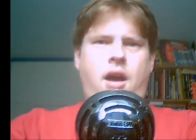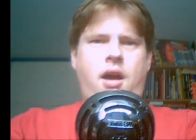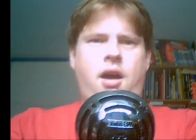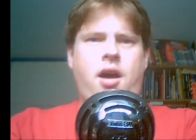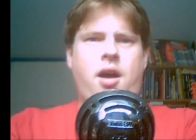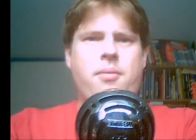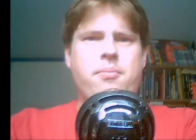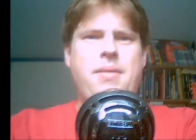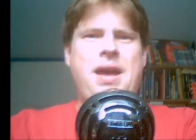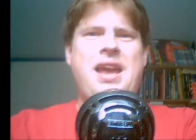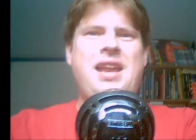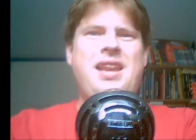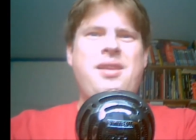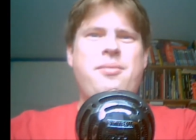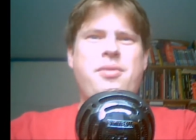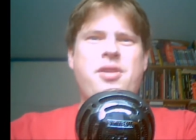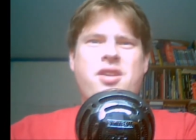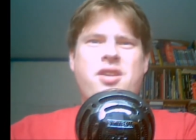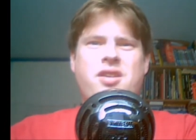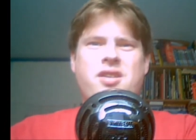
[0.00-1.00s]
mainly
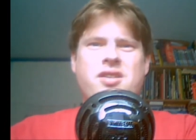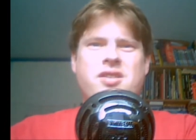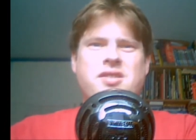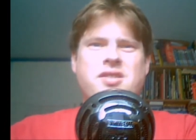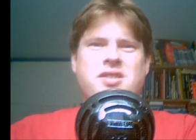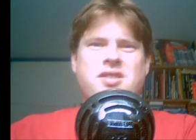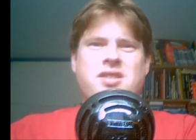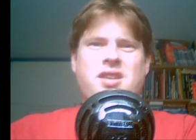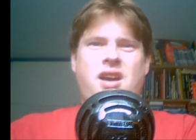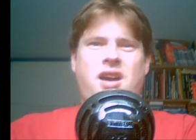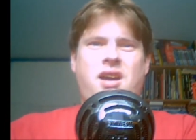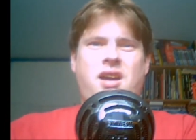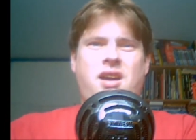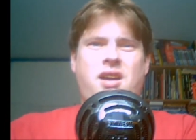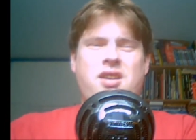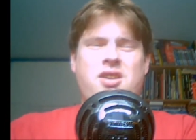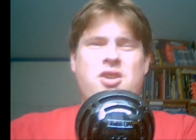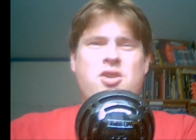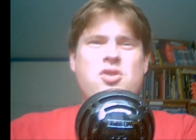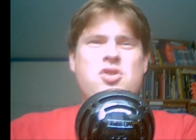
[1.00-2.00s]
because
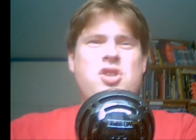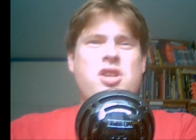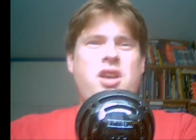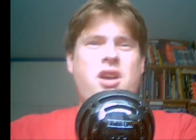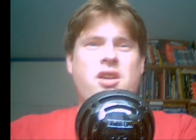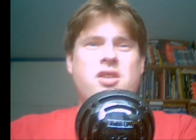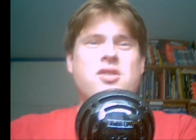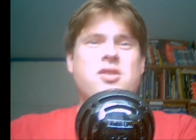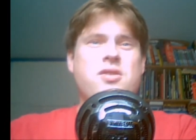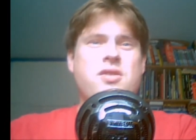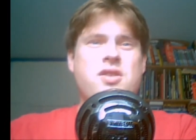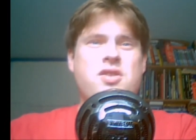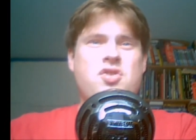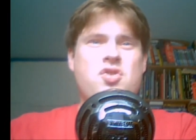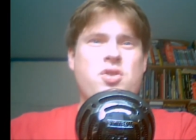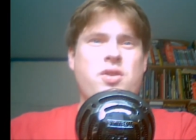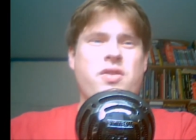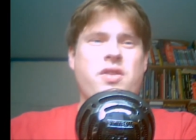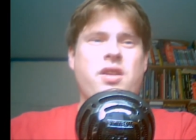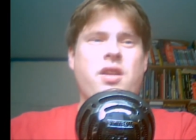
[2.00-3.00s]
usually I do this
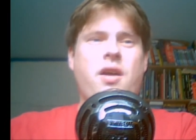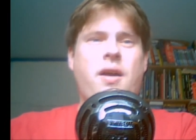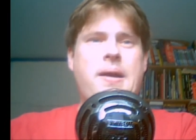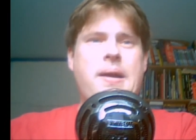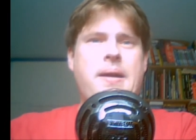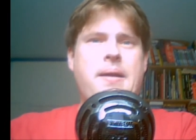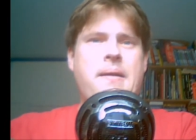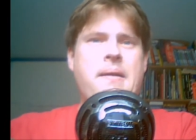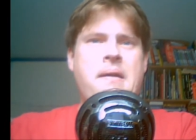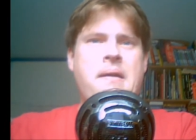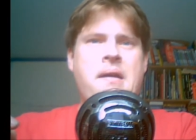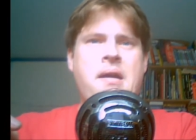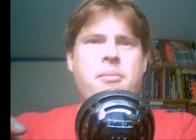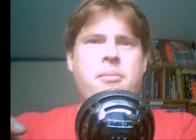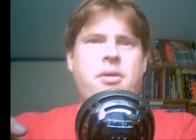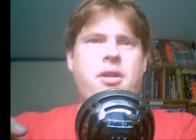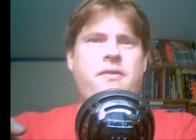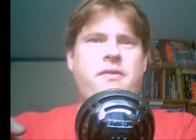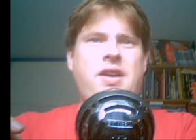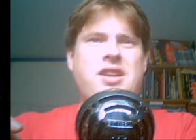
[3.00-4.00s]
during the night,
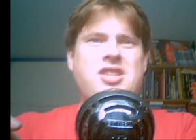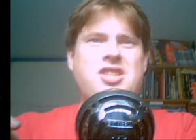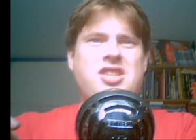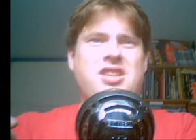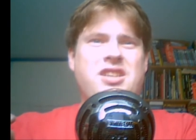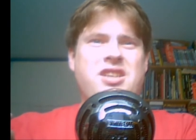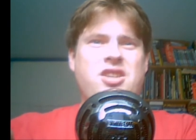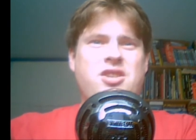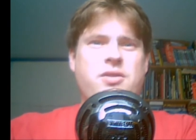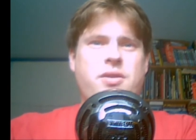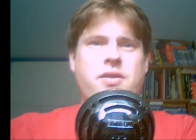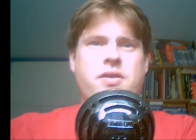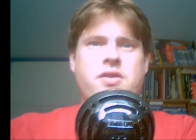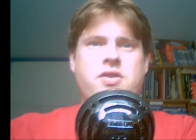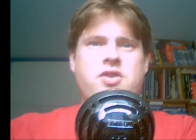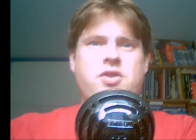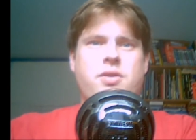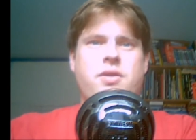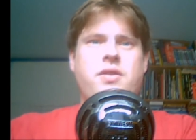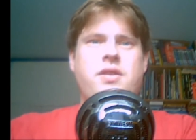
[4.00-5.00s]
but I've actually doing this
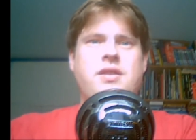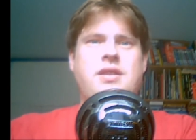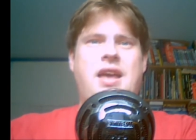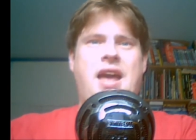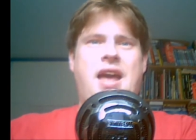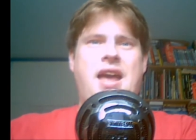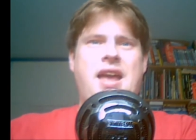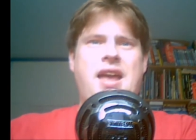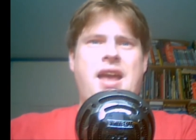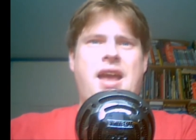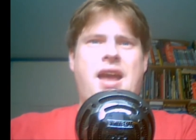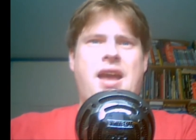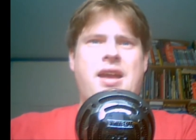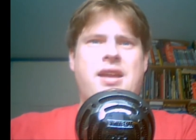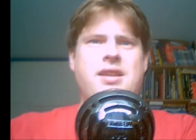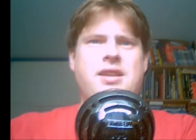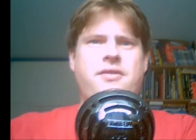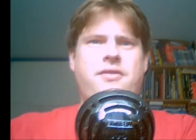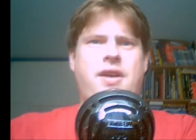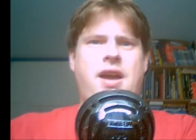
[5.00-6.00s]
during the day,
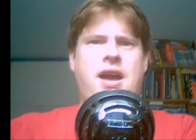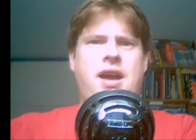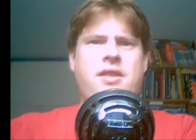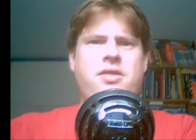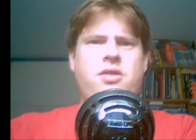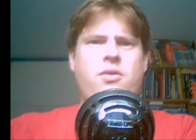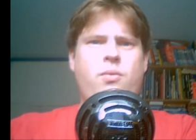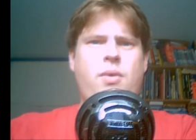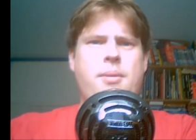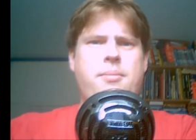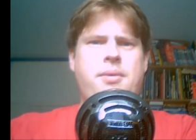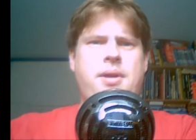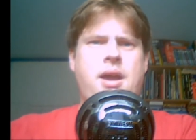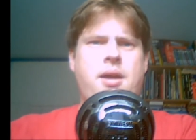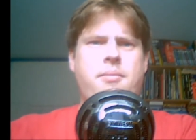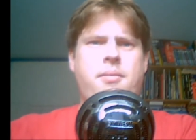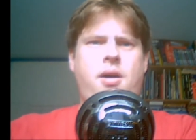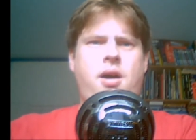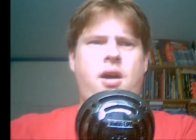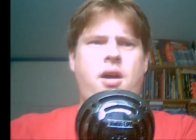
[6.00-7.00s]
and if I had the
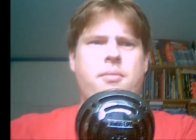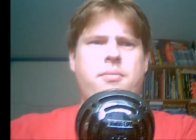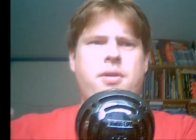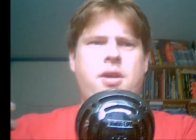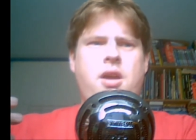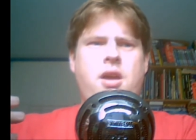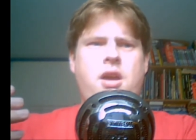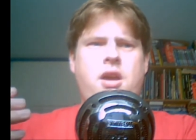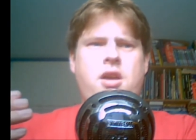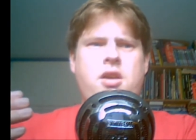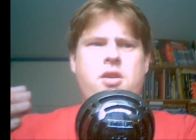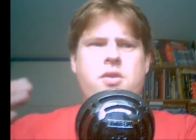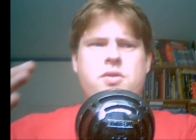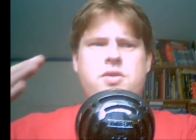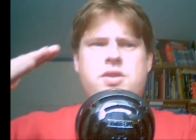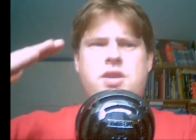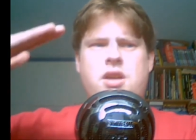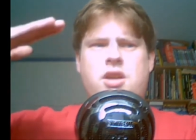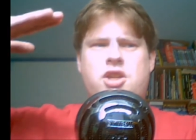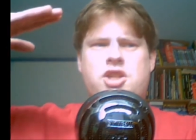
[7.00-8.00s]
webcam up, you
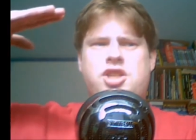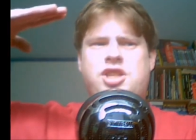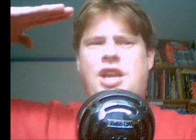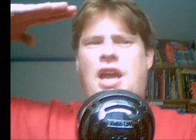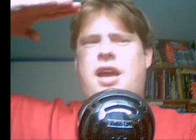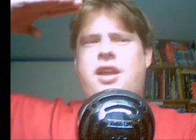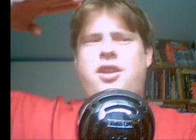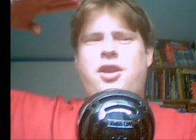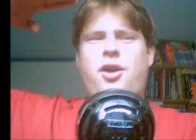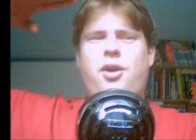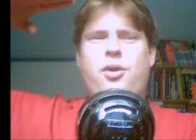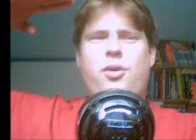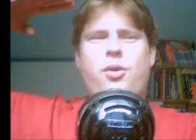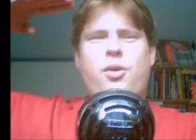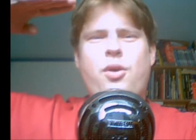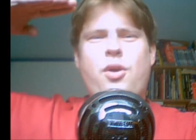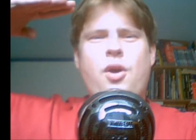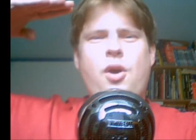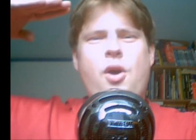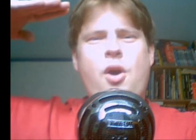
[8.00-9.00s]
see a shadow
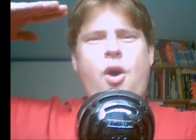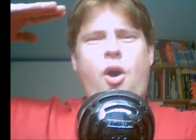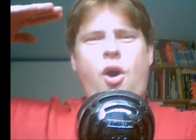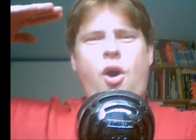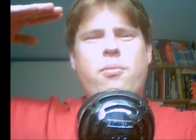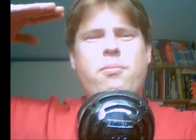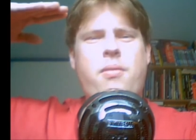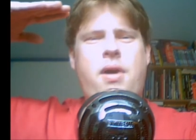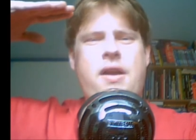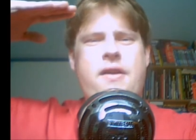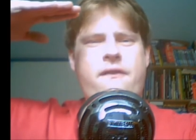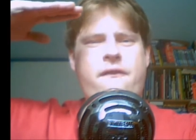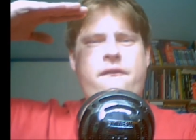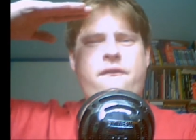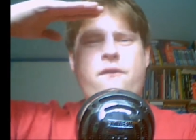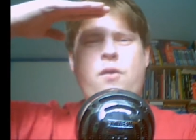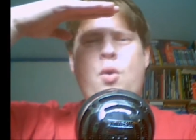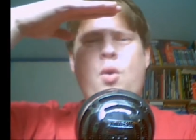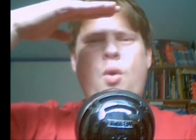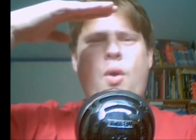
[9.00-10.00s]
on my
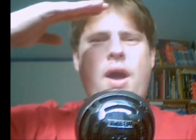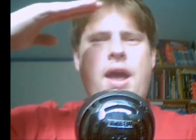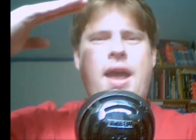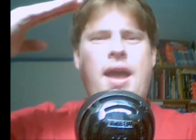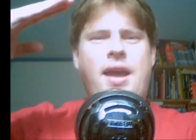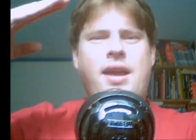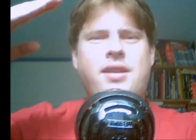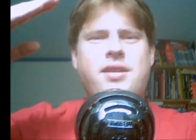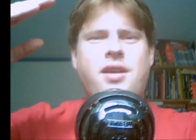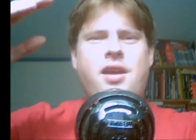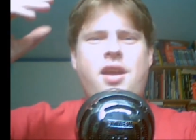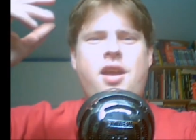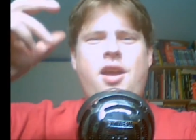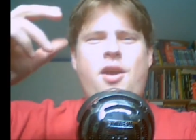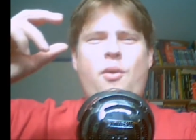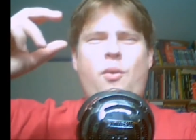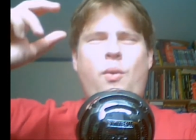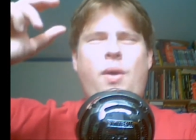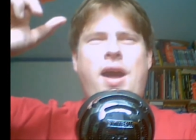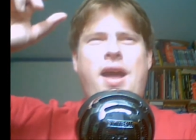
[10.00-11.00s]
forehead
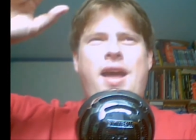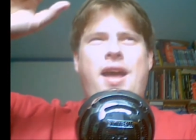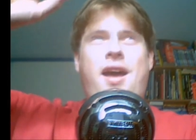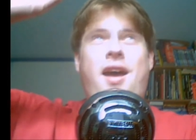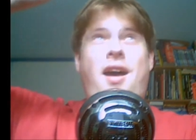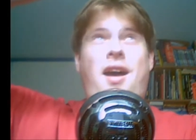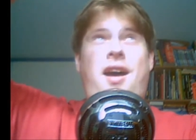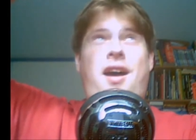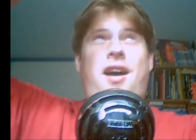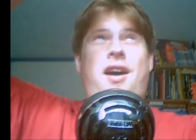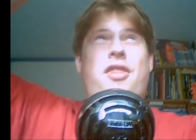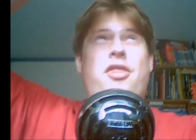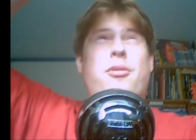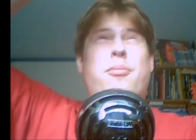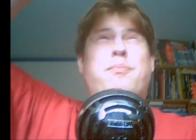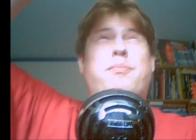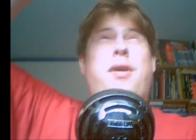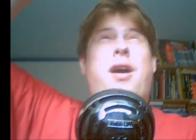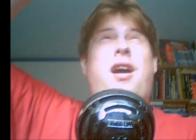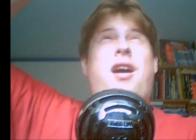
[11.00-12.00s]
where the
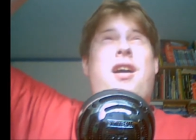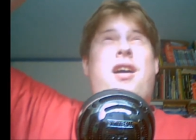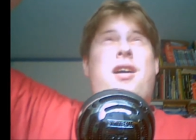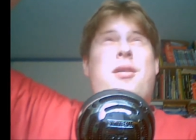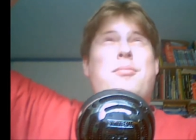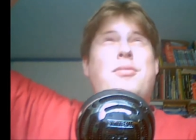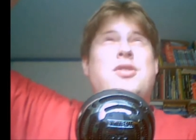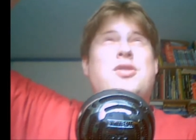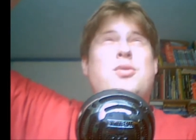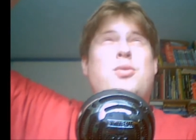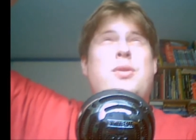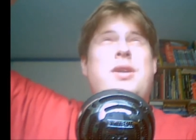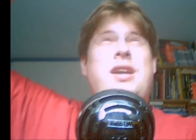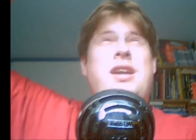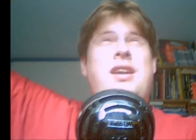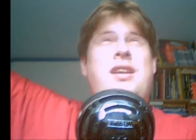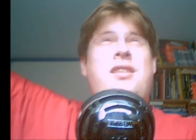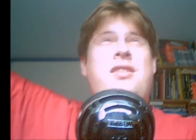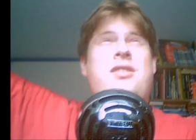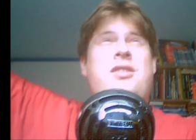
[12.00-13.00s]
bar
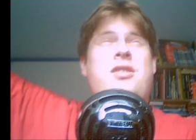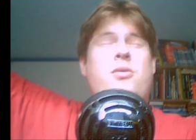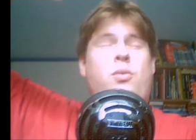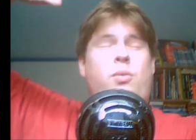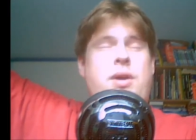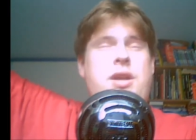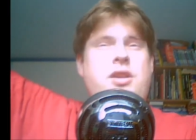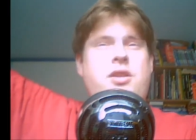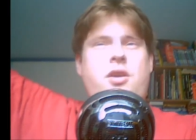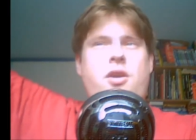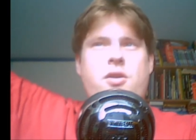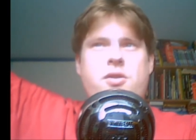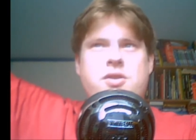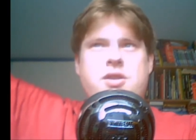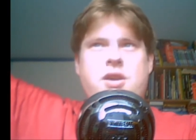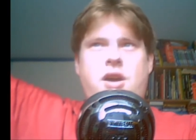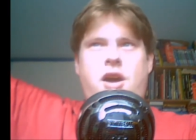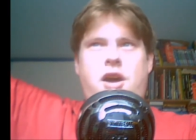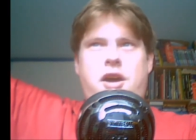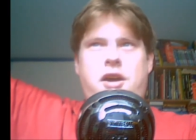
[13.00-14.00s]
between the windows
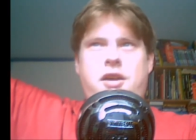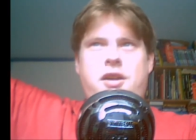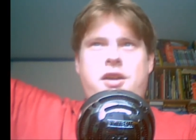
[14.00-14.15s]
are,